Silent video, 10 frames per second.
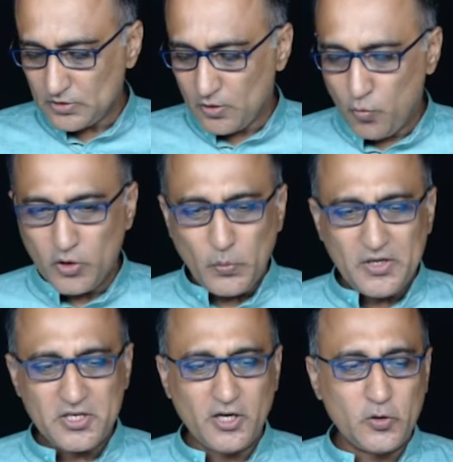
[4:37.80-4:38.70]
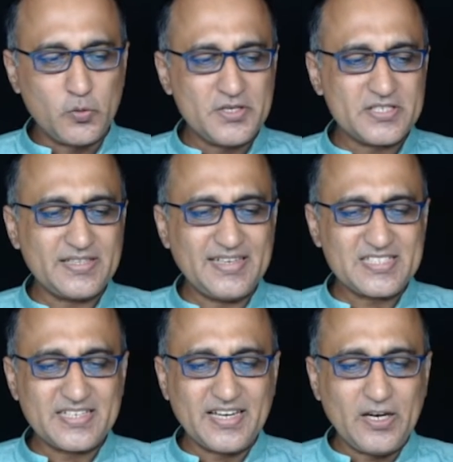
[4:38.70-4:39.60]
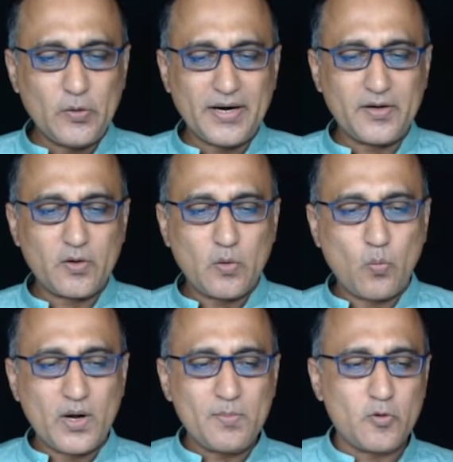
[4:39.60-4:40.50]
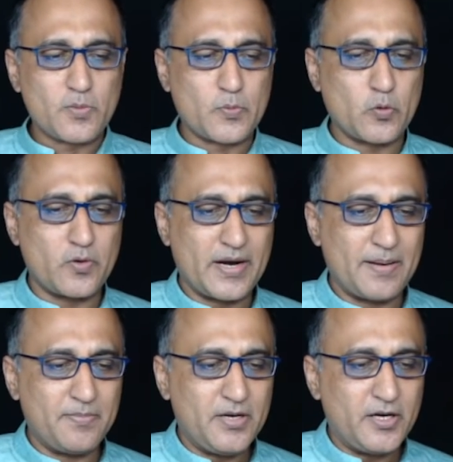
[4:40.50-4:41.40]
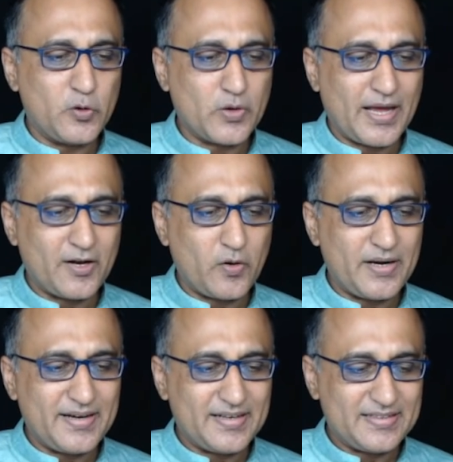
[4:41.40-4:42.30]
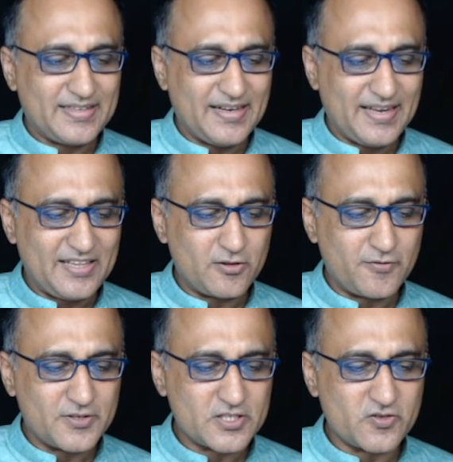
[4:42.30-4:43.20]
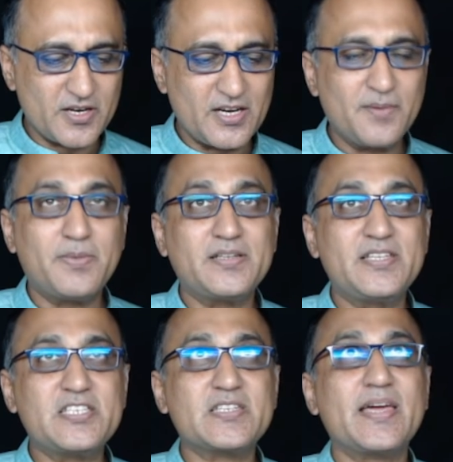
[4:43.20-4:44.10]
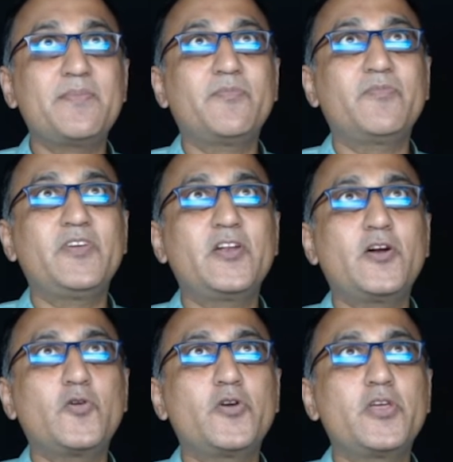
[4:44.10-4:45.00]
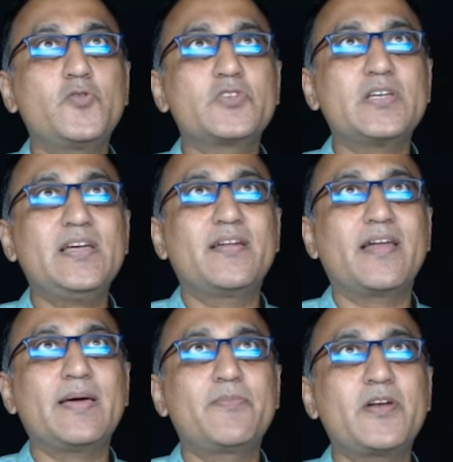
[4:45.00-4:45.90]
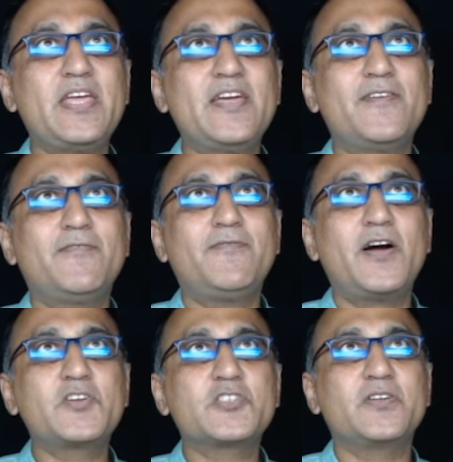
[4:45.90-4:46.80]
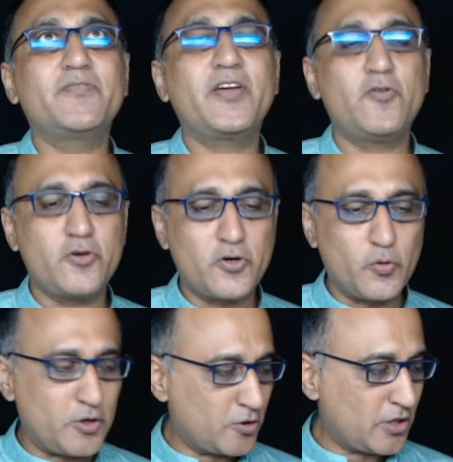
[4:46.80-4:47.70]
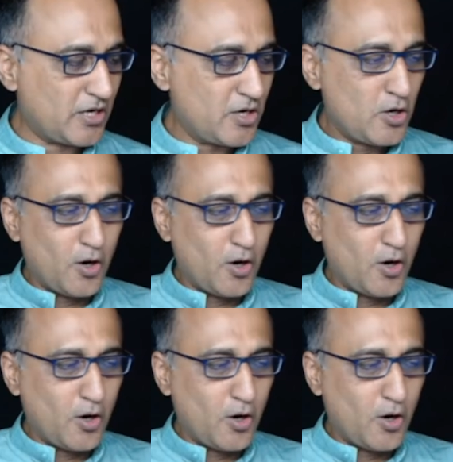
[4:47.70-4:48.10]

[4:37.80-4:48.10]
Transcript: what we shall do is let's take a look at one more program to calculate the length of a string, but this time we're not going to use a library function. We're going to do it on our